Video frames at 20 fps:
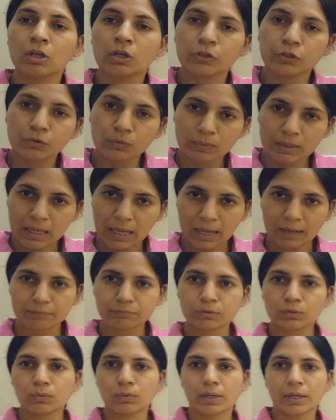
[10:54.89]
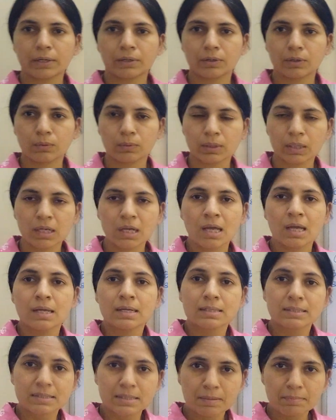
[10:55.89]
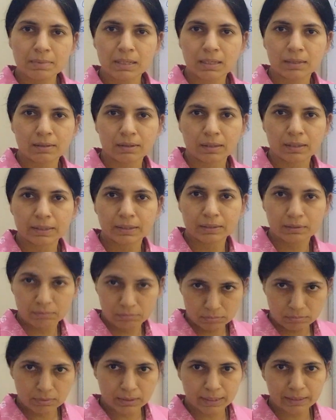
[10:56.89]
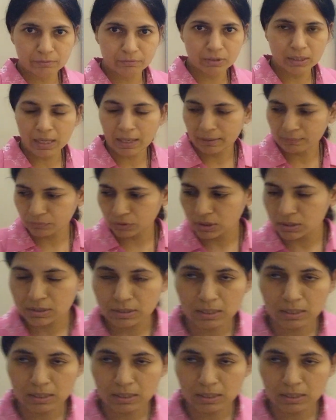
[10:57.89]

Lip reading: You will have to write it. Okay, similarly, like we have this,